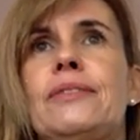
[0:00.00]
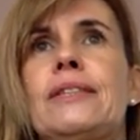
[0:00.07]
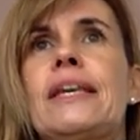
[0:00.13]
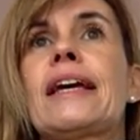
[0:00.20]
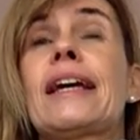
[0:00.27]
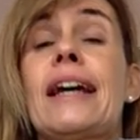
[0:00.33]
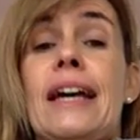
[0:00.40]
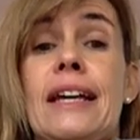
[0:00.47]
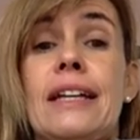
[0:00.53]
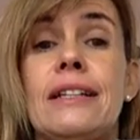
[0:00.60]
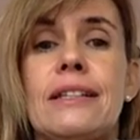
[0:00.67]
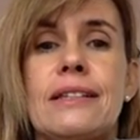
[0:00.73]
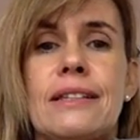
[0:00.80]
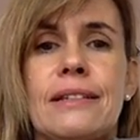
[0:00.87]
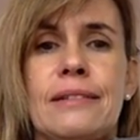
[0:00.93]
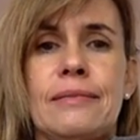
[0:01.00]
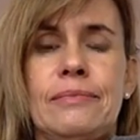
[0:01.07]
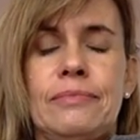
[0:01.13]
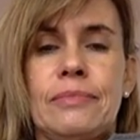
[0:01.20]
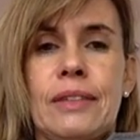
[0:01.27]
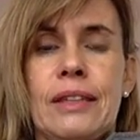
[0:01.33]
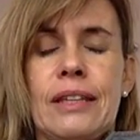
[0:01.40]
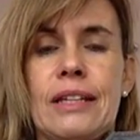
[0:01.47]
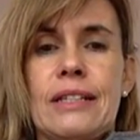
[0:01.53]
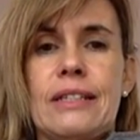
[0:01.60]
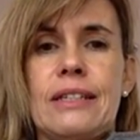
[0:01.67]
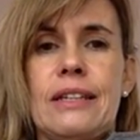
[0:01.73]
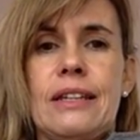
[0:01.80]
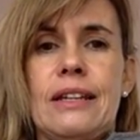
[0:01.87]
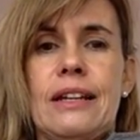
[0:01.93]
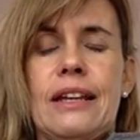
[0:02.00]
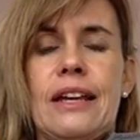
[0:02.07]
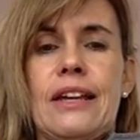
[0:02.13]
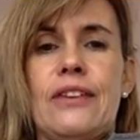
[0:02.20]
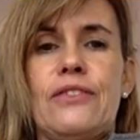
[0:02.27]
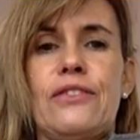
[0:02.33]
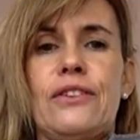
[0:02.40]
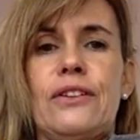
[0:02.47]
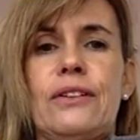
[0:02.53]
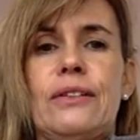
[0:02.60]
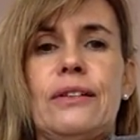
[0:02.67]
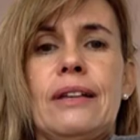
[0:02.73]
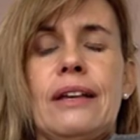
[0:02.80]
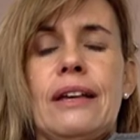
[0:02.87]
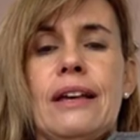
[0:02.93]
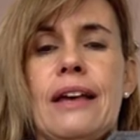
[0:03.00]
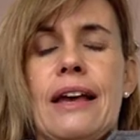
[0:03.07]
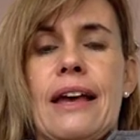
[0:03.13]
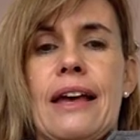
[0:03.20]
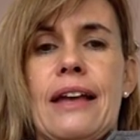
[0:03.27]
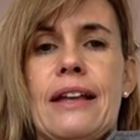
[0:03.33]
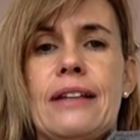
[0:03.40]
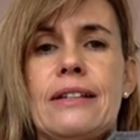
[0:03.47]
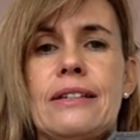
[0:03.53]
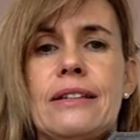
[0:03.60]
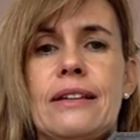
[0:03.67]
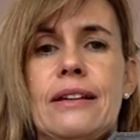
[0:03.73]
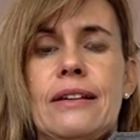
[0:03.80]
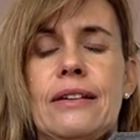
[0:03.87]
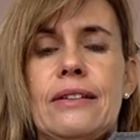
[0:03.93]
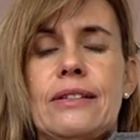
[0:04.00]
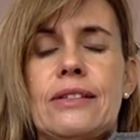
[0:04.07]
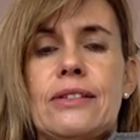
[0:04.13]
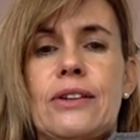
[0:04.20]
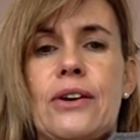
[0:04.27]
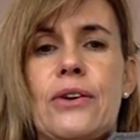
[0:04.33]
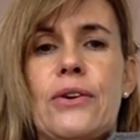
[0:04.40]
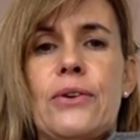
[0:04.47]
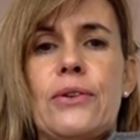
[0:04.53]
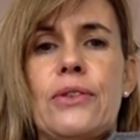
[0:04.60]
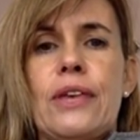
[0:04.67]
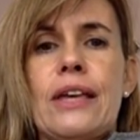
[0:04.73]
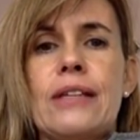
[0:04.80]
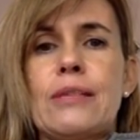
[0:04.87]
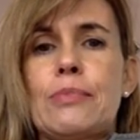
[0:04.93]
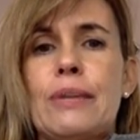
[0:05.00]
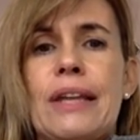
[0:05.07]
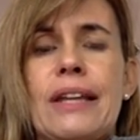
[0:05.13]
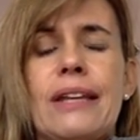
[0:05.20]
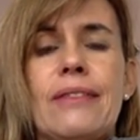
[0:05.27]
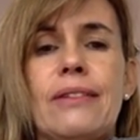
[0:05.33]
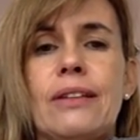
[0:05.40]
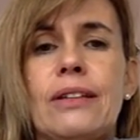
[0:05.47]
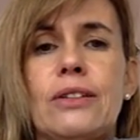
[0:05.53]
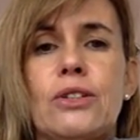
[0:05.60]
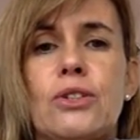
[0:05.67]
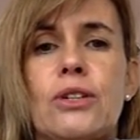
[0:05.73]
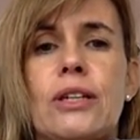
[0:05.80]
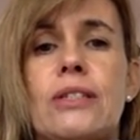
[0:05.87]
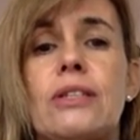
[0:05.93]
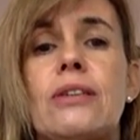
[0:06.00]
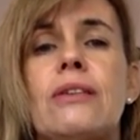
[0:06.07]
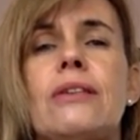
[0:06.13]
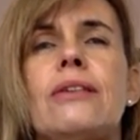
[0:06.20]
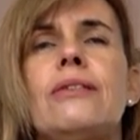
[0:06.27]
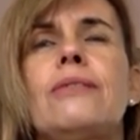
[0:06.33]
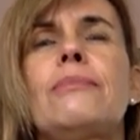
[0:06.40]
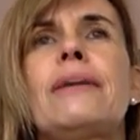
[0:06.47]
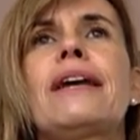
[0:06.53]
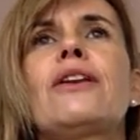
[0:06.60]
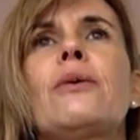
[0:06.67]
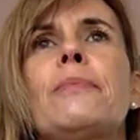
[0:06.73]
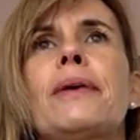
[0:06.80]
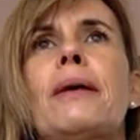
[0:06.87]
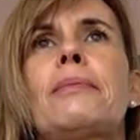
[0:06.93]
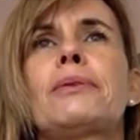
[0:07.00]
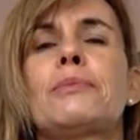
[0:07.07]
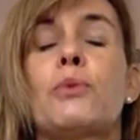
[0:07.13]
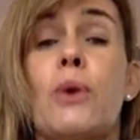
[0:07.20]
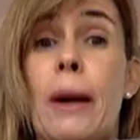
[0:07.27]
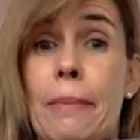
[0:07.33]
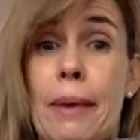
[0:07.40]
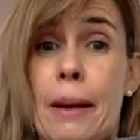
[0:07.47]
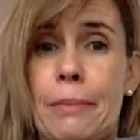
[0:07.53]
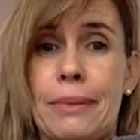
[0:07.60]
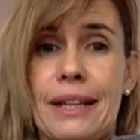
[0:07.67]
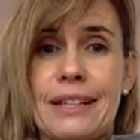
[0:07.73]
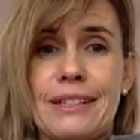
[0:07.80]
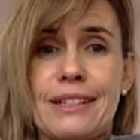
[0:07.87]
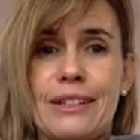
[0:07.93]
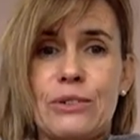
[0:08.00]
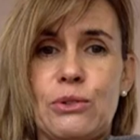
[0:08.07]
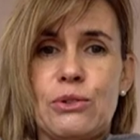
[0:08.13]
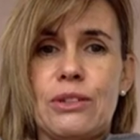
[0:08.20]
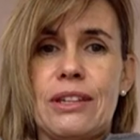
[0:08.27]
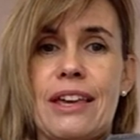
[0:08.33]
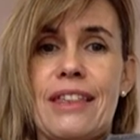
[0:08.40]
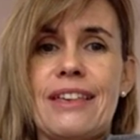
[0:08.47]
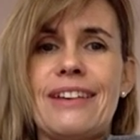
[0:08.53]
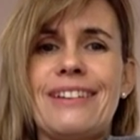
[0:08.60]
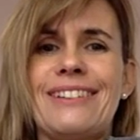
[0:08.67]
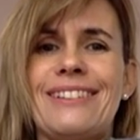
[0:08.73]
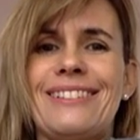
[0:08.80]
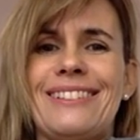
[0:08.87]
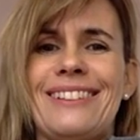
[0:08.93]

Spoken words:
decades. They sit in landfill. And so there's plenty of little tricks. You may not be able to wipe out plastic altogether.